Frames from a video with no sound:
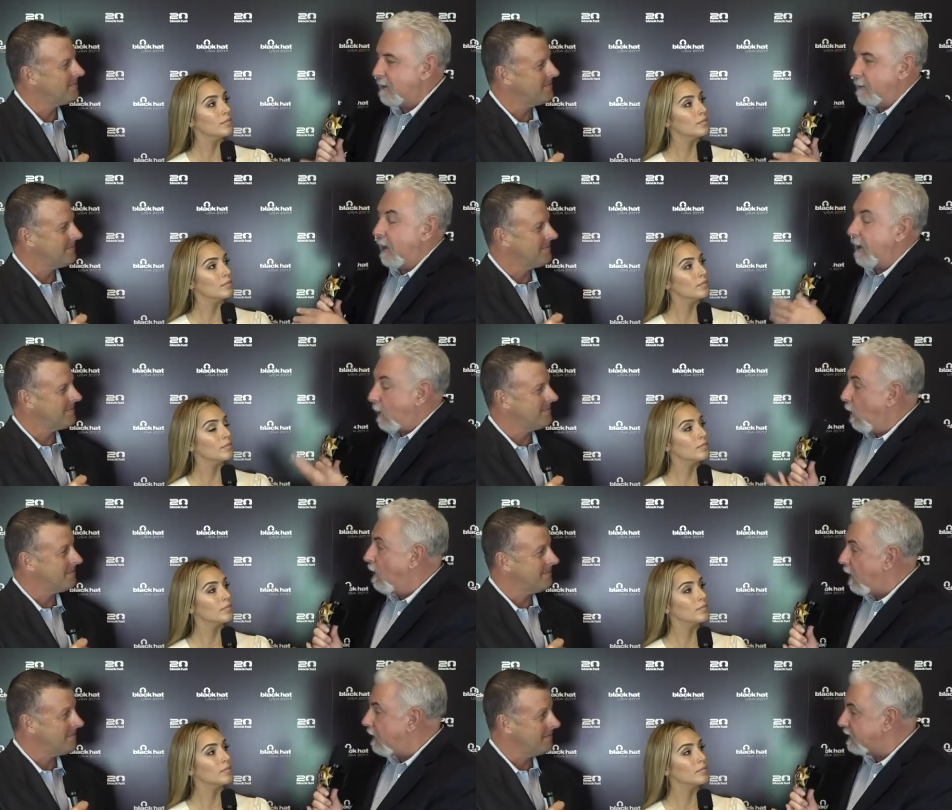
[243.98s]
Speaker 1: But a
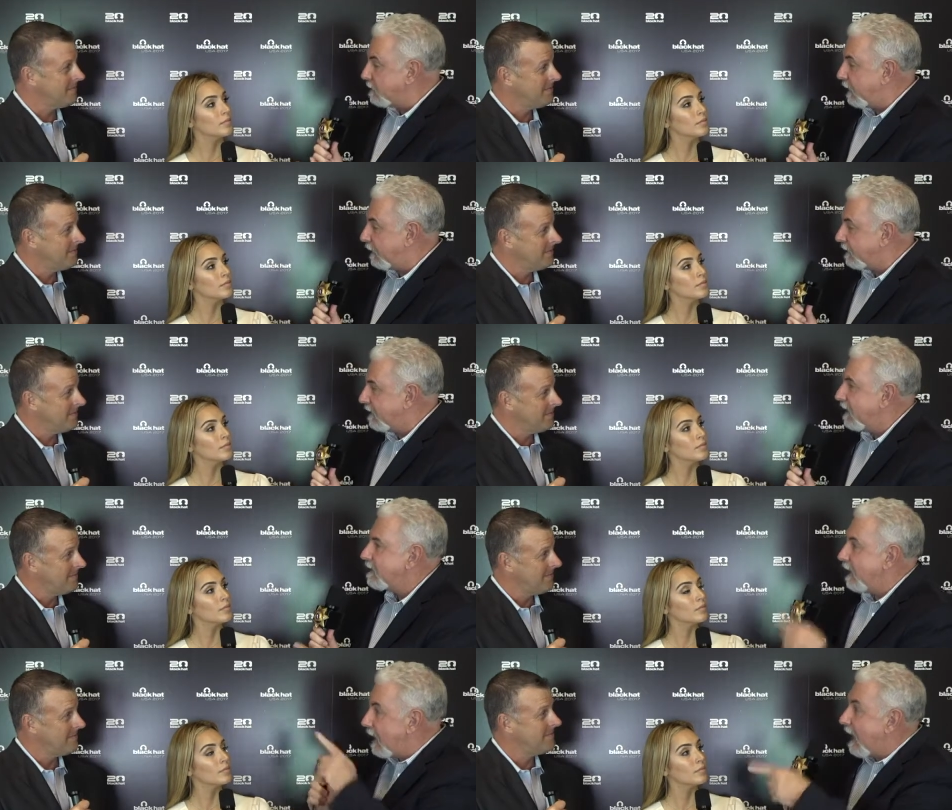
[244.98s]
Warthog is built
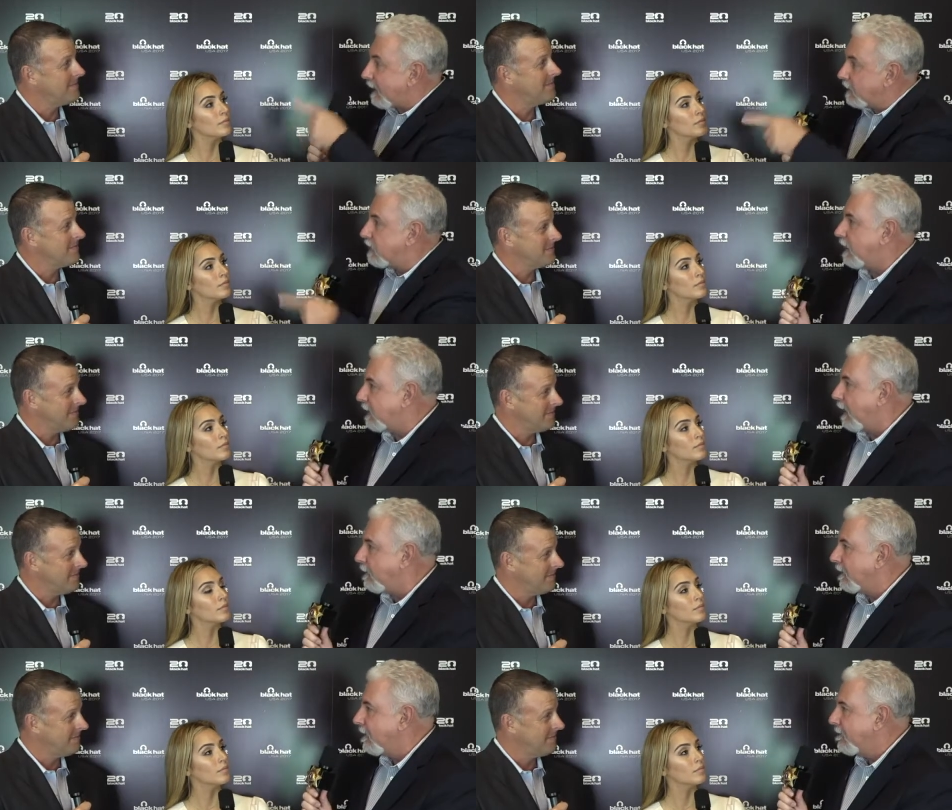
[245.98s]
to not get shot down.
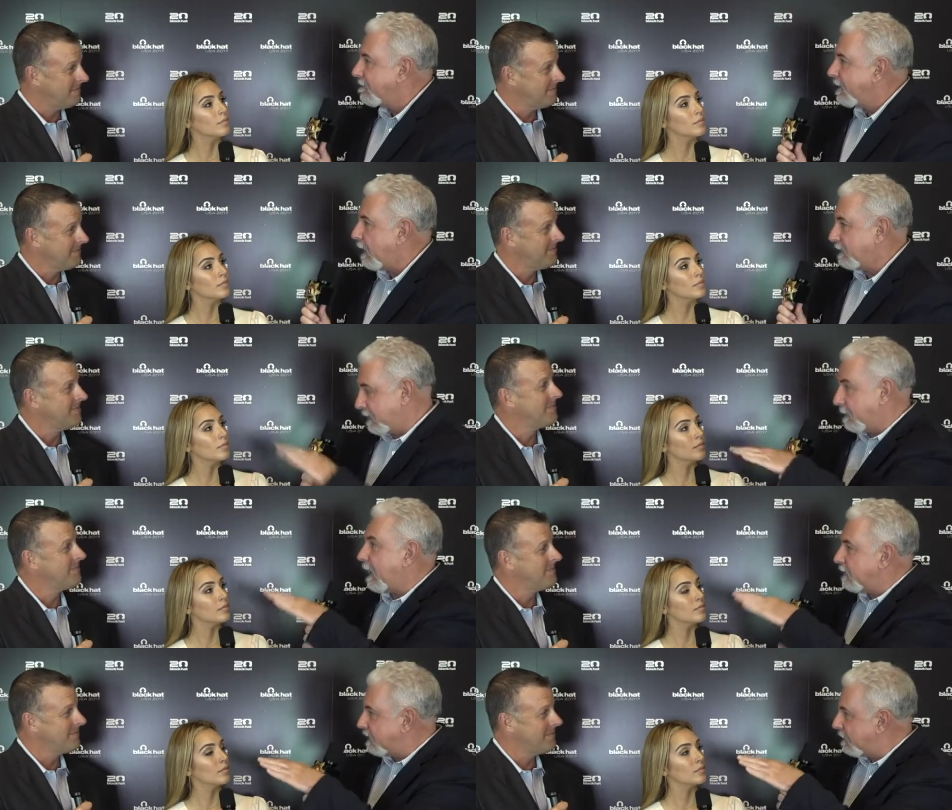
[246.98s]
That was the that
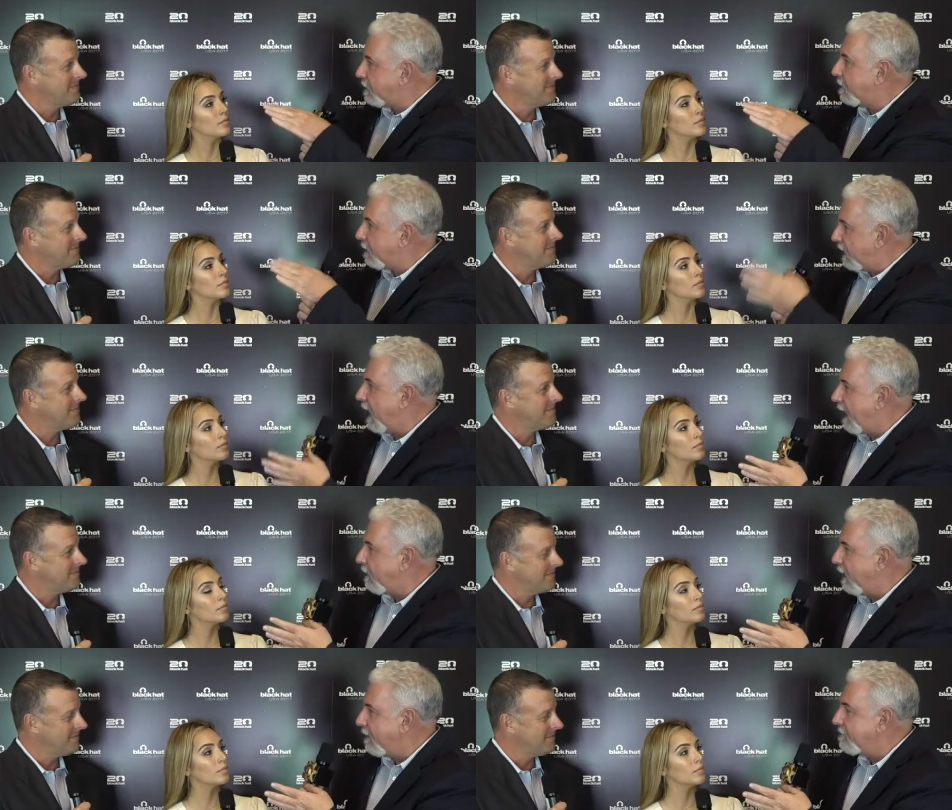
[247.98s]
was the plan,
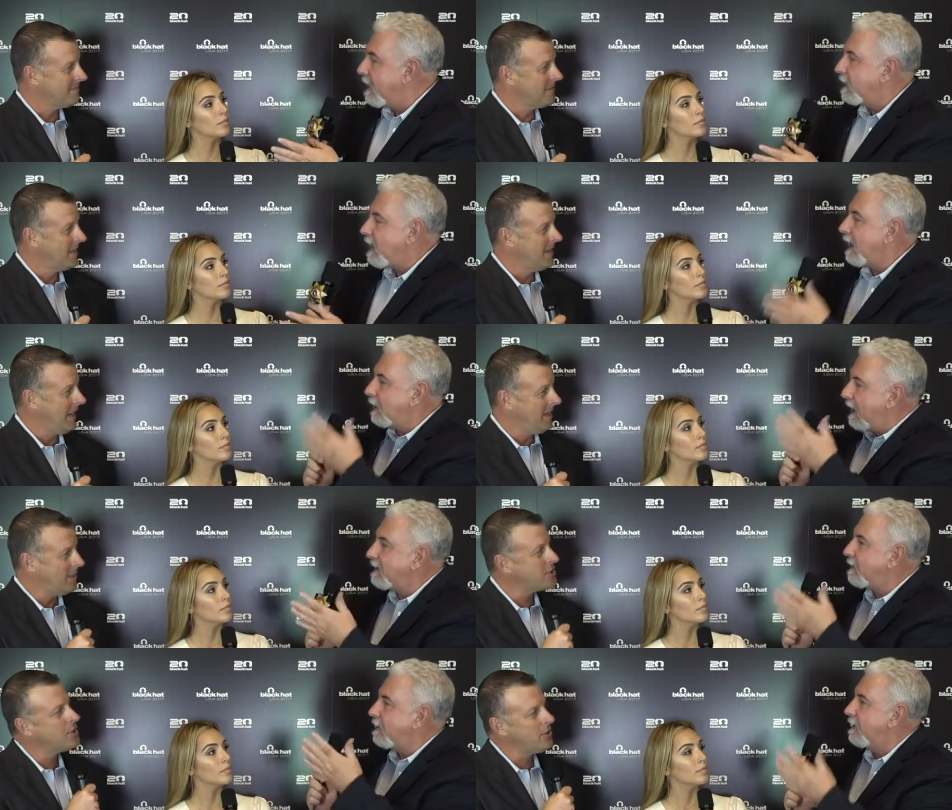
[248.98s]
right? I like. And they're
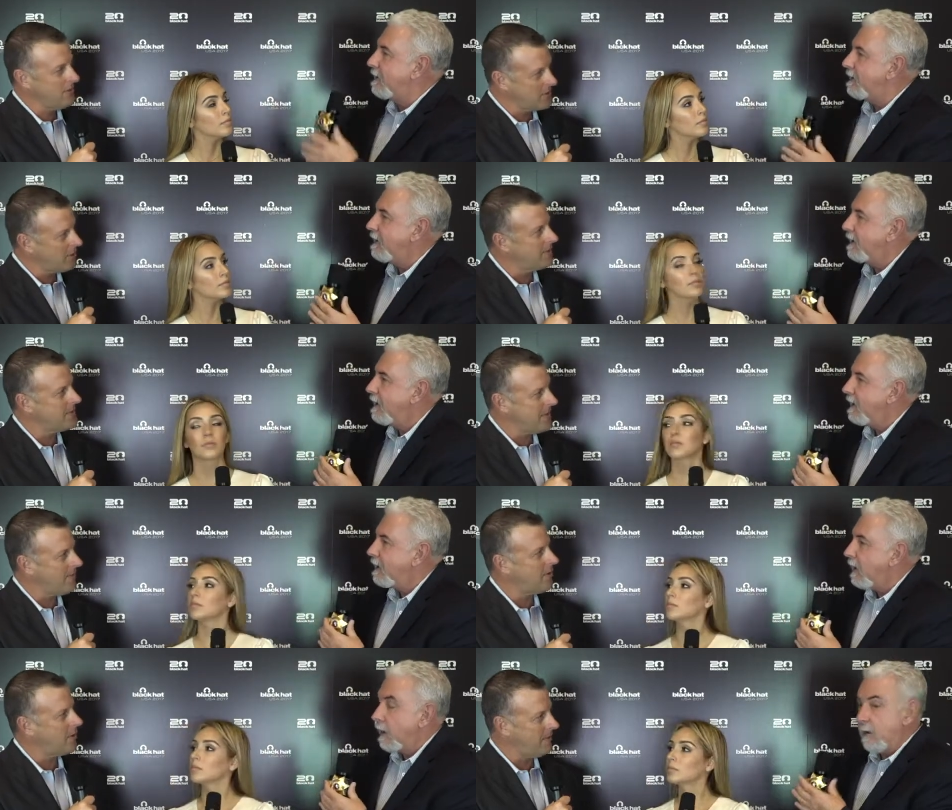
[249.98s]
the, still in
Speaker 2: service
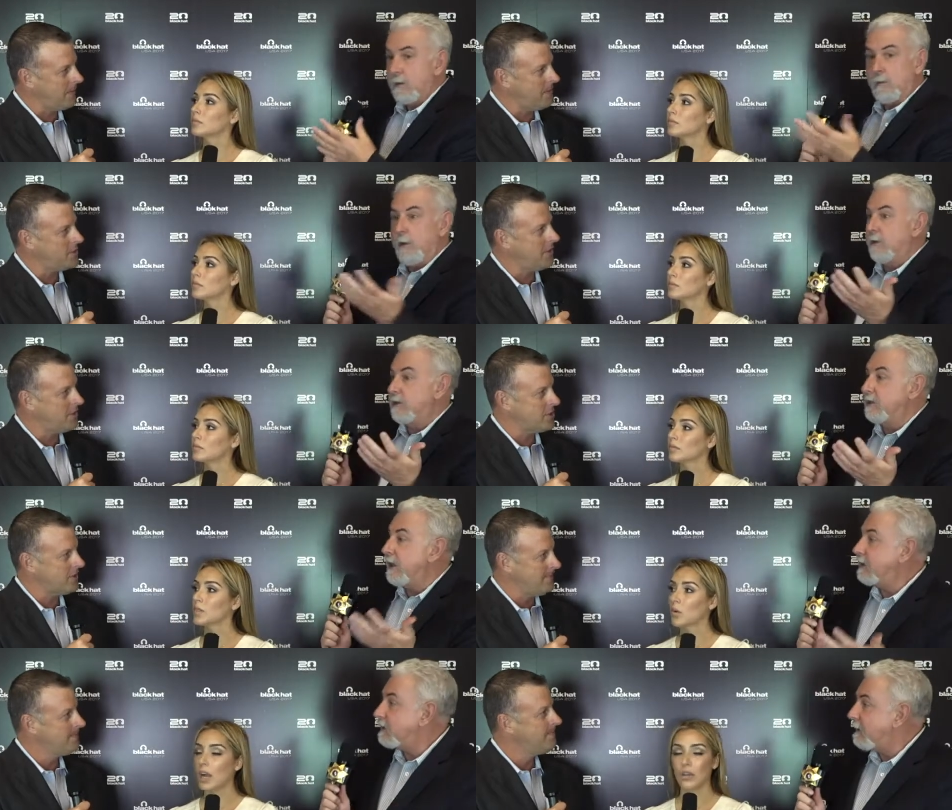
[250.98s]
after all of these years. Since
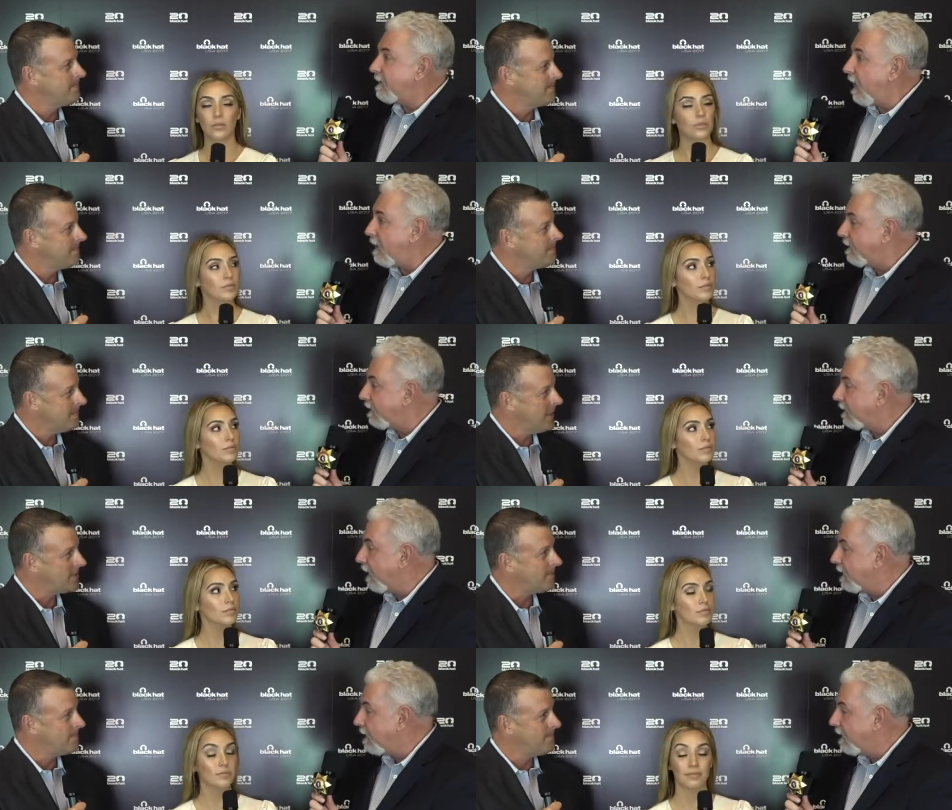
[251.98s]
1975, yes.
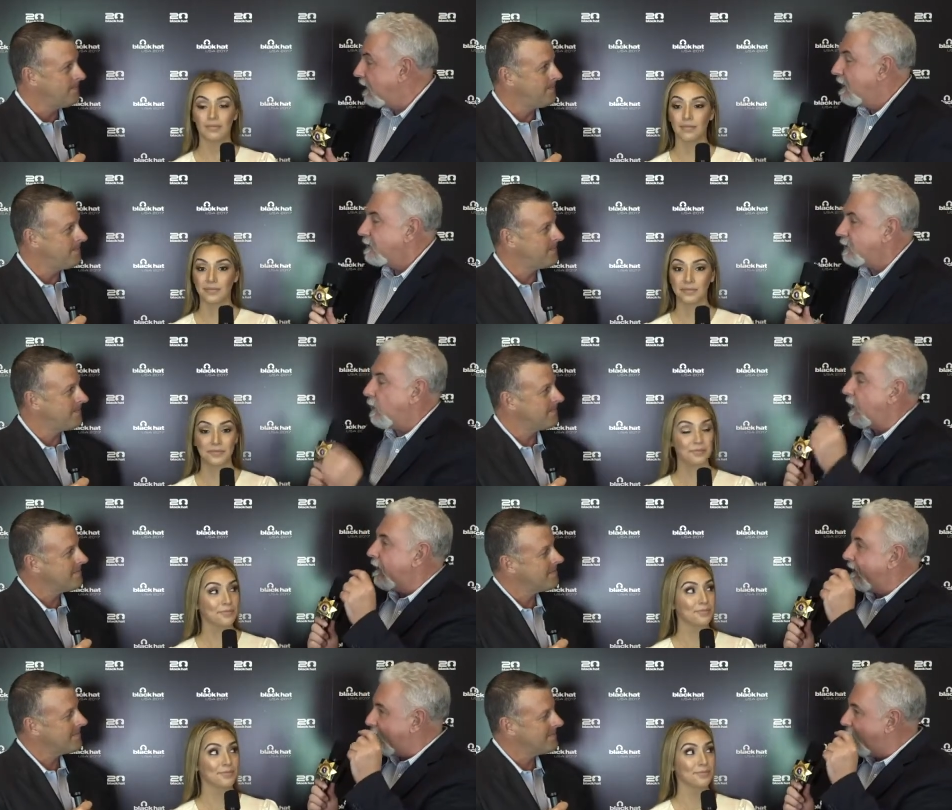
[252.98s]
right?
Speaker 1: So,
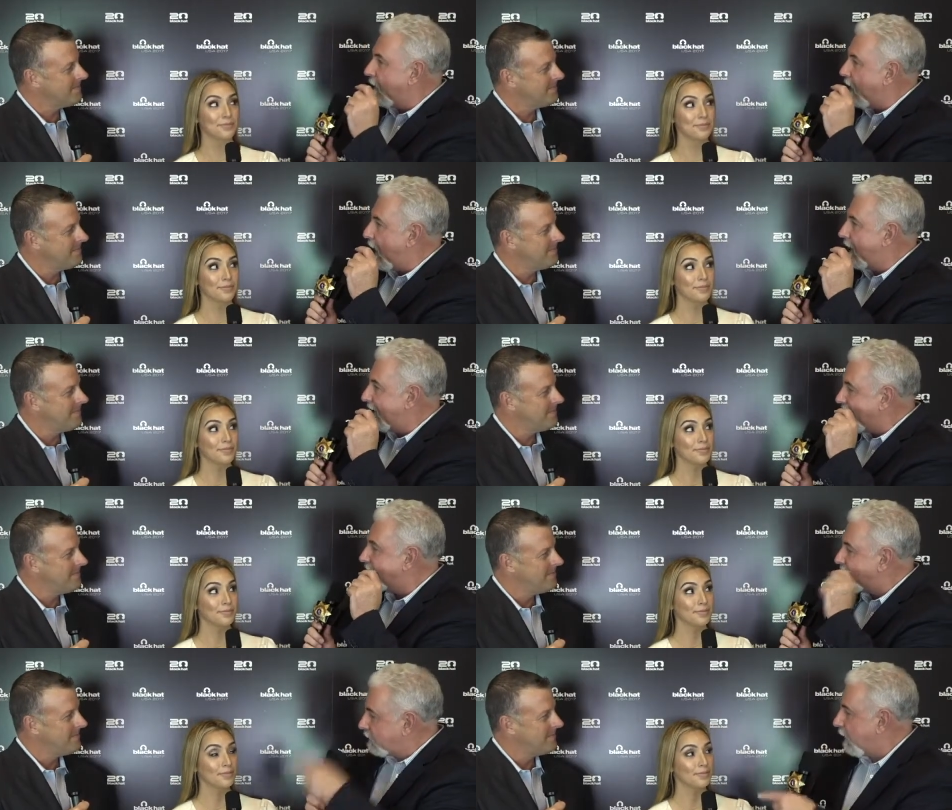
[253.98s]
I think
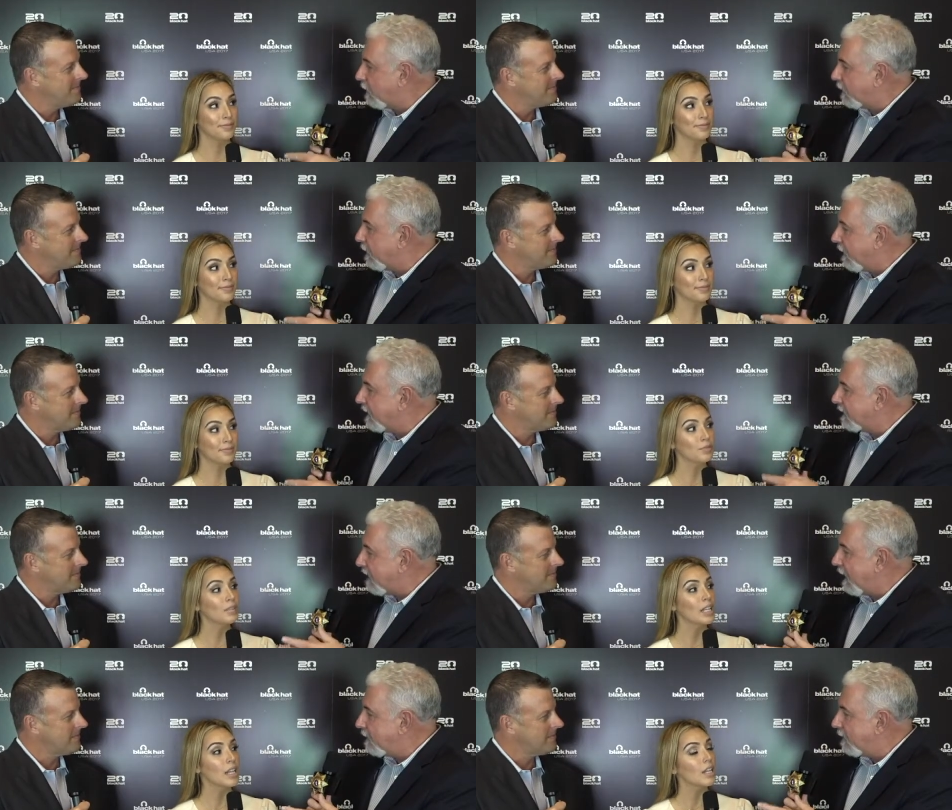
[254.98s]
this is critical to bring this attitude